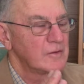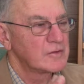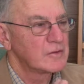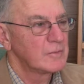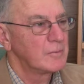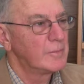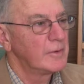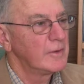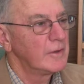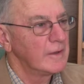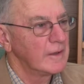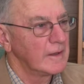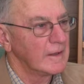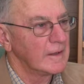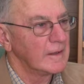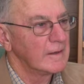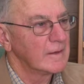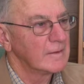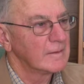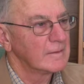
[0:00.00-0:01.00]
to
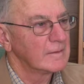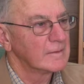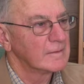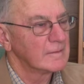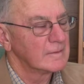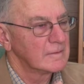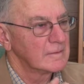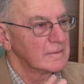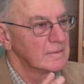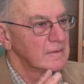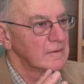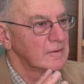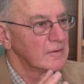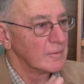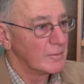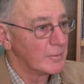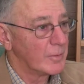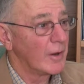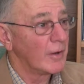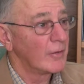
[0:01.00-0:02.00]
be
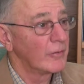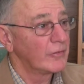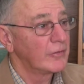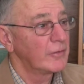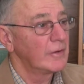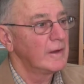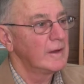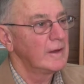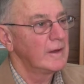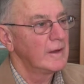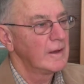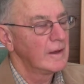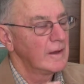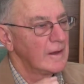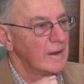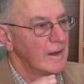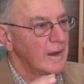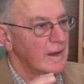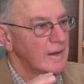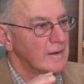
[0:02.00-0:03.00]
compulsory
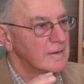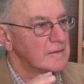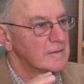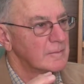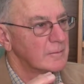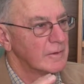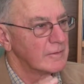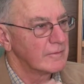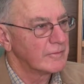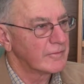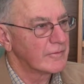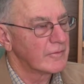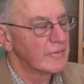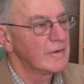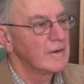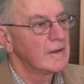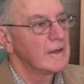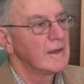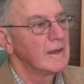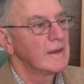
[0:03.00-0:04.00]
and to be
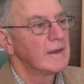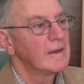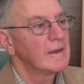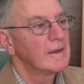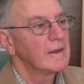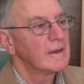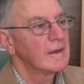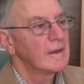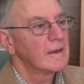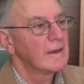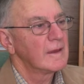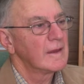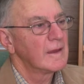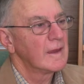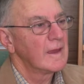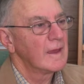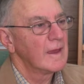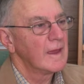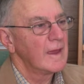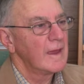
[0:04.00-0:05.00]
free
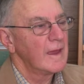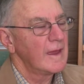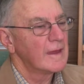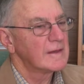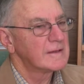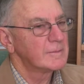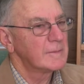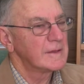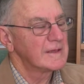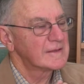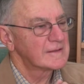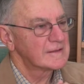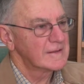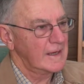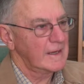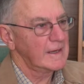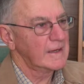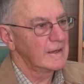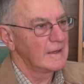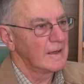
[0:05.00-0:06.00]
and to be
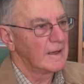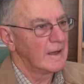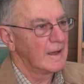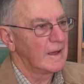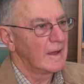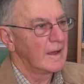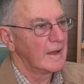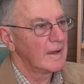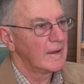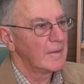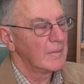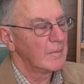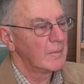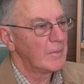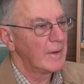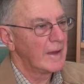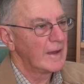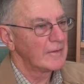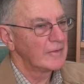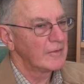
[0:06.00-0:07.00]
secular.
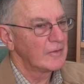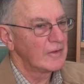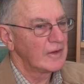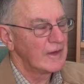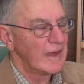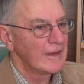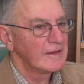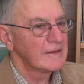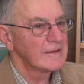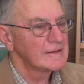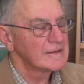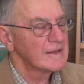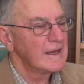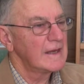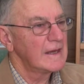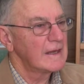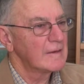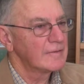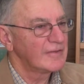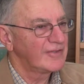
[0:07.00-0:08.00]
But the
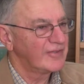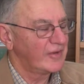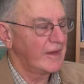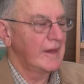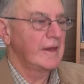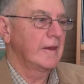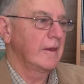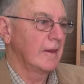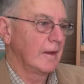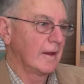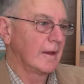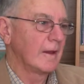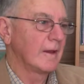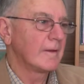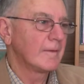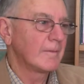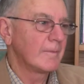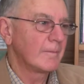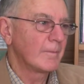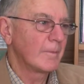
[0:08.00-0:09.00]
understanding of secular
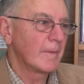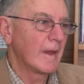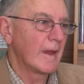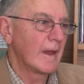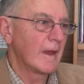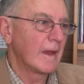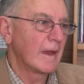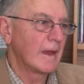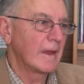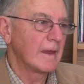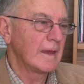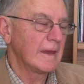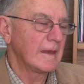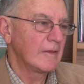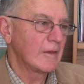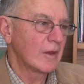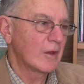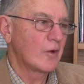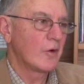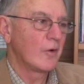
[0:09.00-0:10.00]

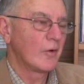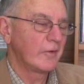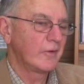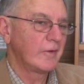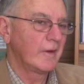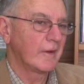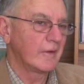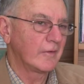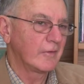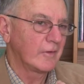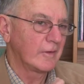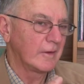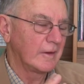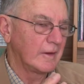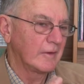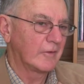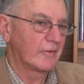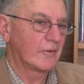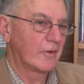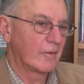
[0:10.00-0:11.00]
in the context, the
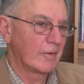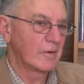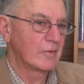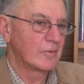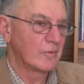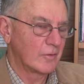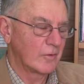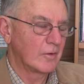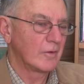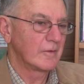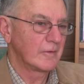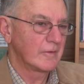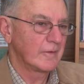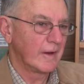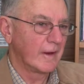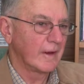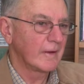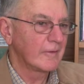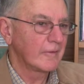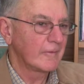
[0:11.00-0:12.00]
historical
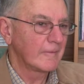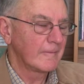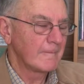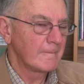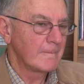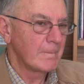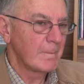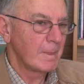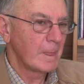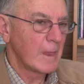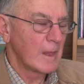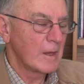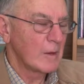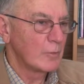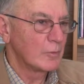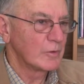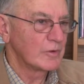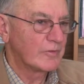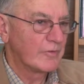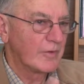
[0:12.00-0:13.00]
context,
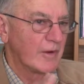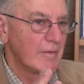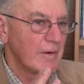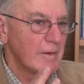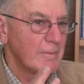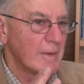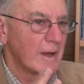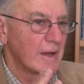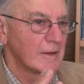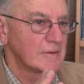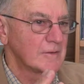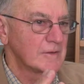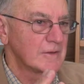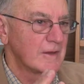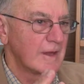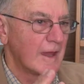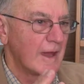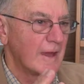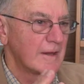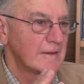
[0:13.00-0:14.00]
was very much
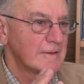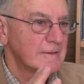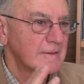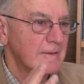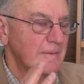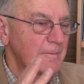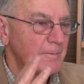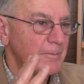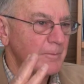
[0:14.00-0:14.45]
that